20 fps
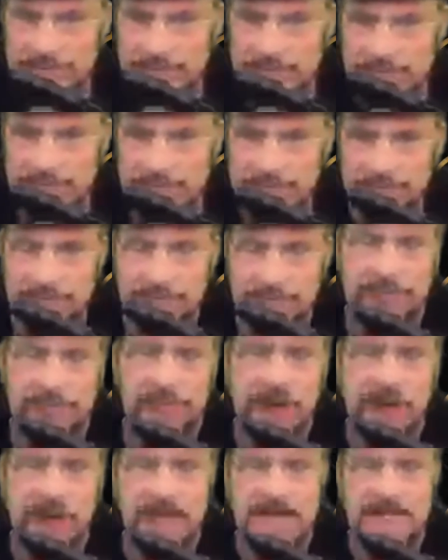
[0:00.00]

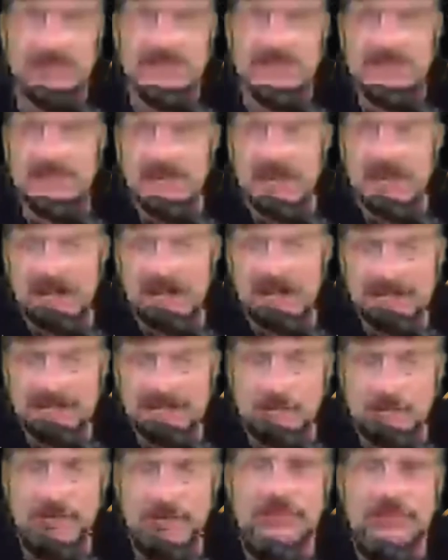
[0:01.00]
fuck cunt
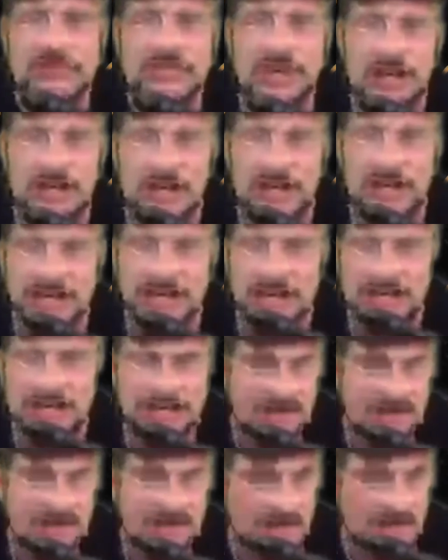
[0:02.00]
with tongue
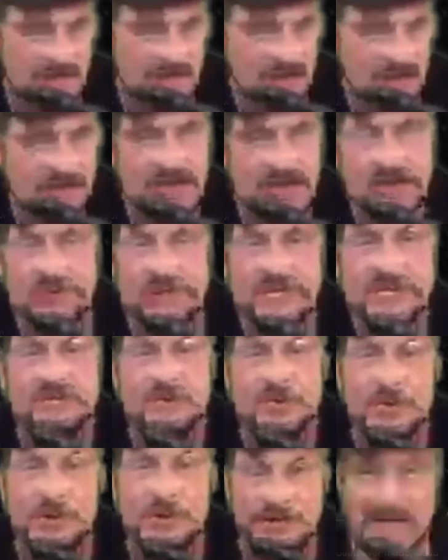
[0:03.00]
and girl reach
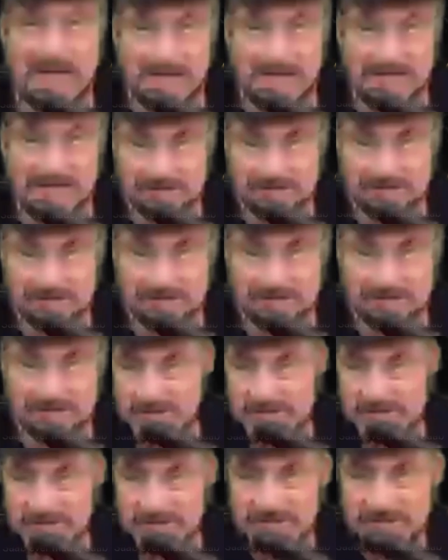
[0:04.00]
orgasm.
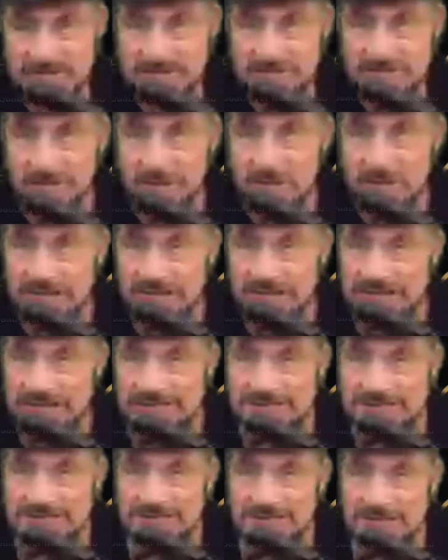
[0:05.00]
So I
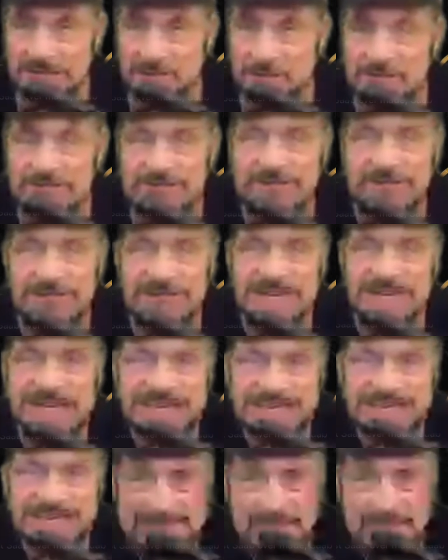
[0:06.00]
guess you can
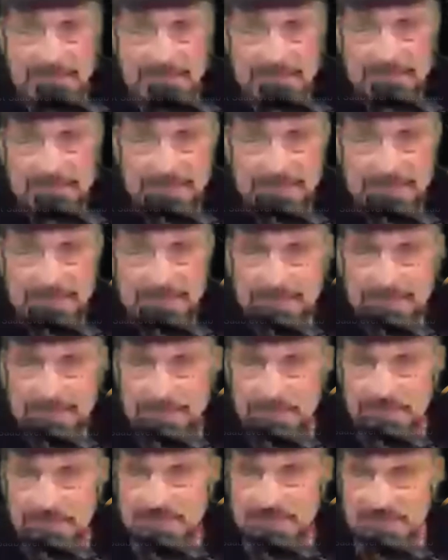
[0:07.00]
eat
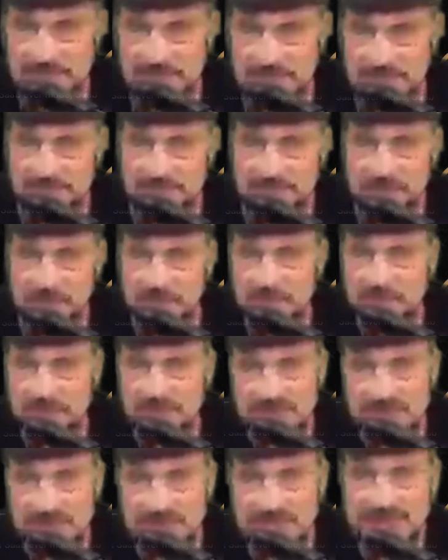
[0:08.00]
pussy if you
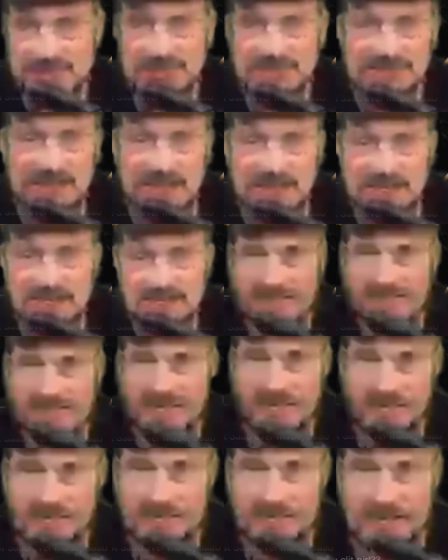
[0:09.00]
get the tongue in there
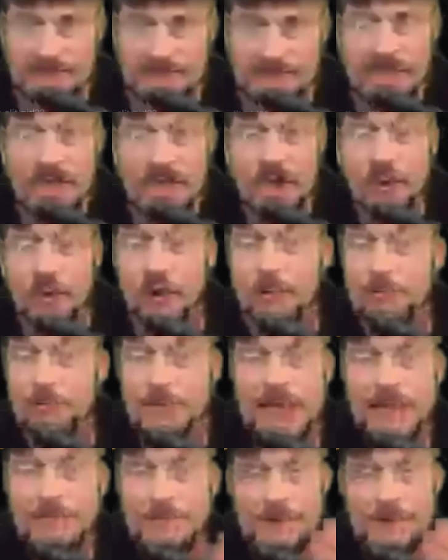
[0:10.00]
good enough. Or maybe it